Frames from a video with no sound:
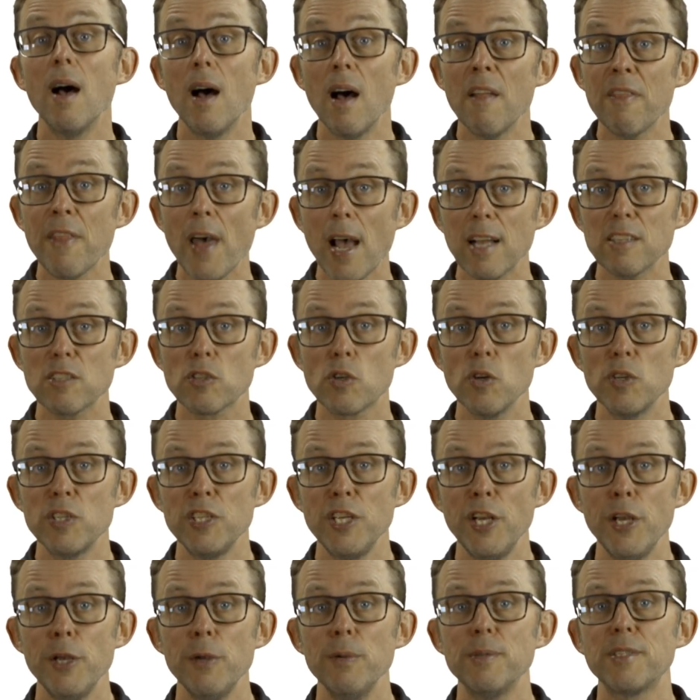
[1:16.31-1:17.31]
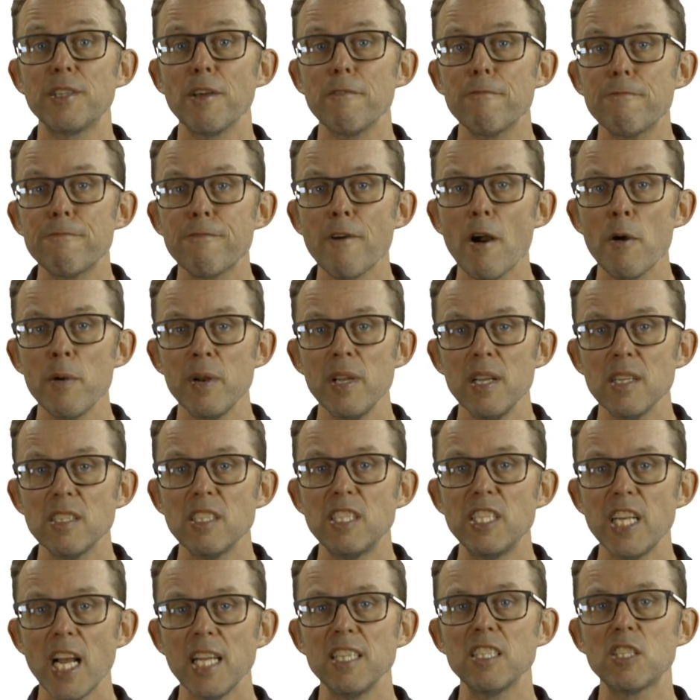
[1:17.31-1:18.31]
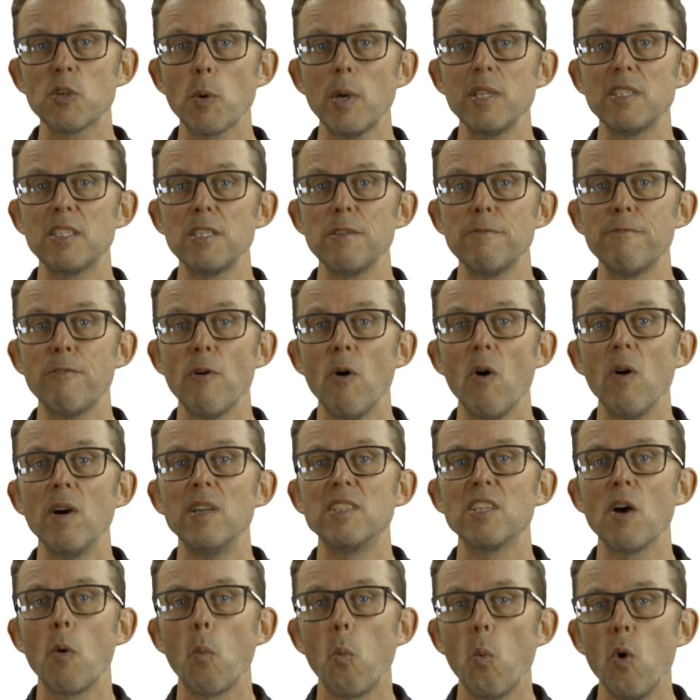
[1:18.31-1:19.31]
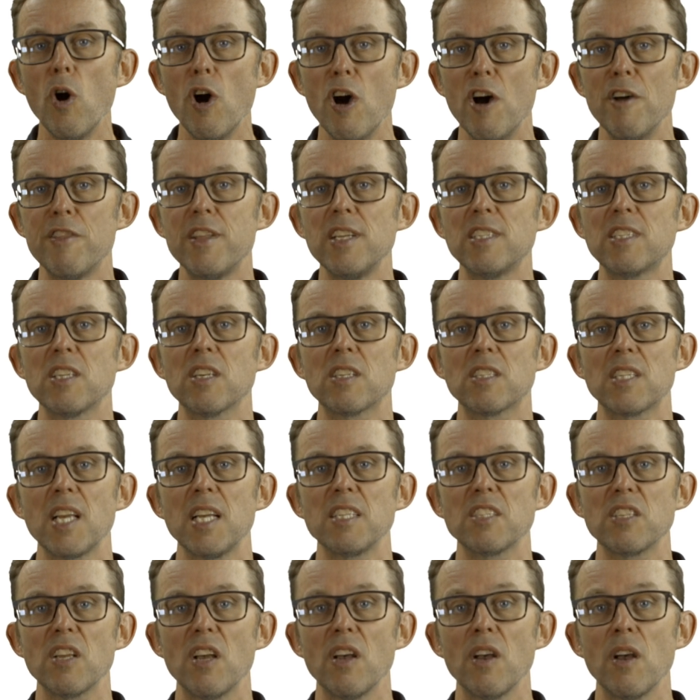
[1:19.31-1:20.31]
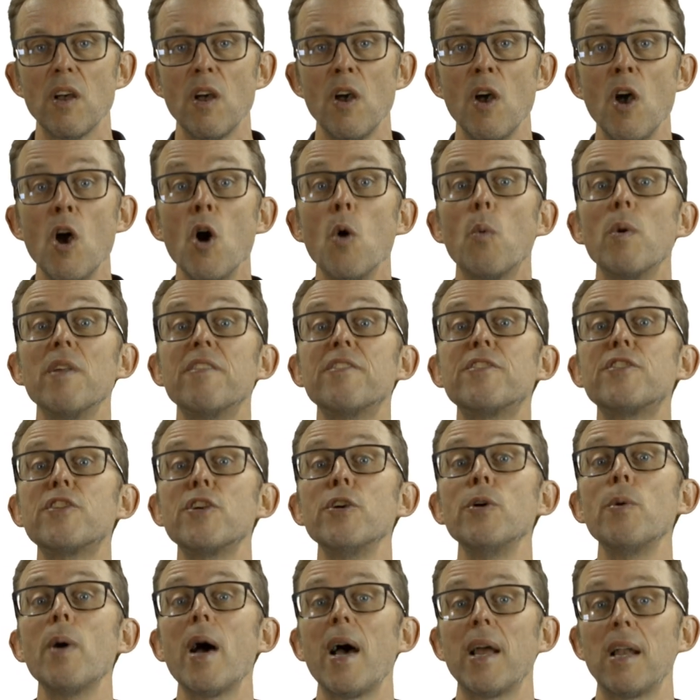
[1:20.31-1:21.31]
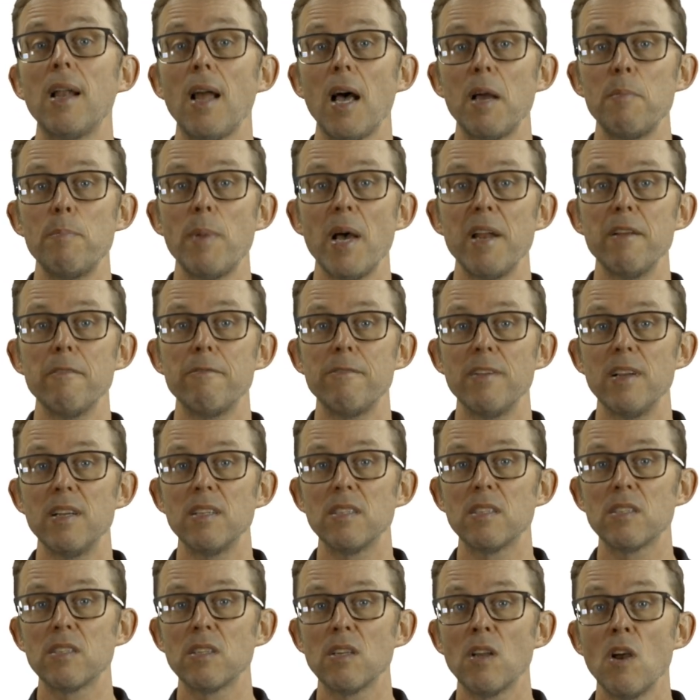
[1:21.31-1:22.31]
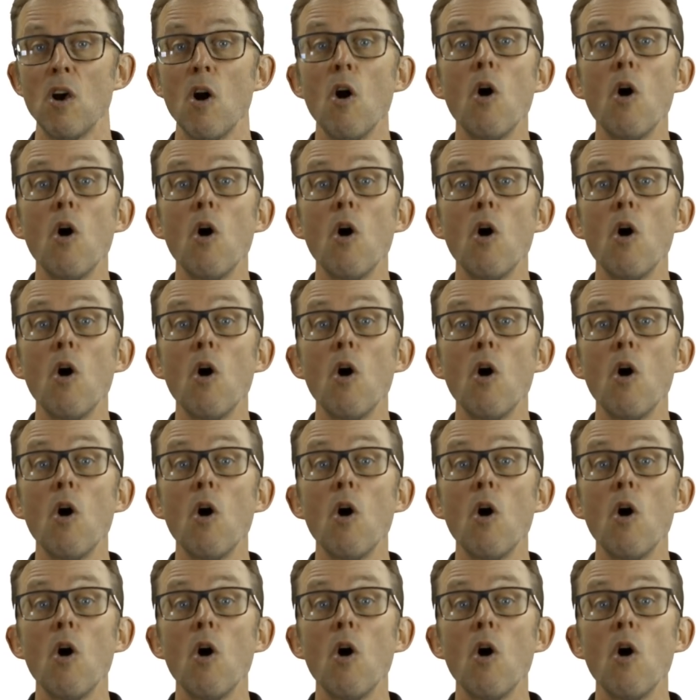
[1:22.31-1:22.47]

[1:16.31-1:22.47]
And that's good news. The Fronius Gen 24 is a worthy successor with two headline benefits.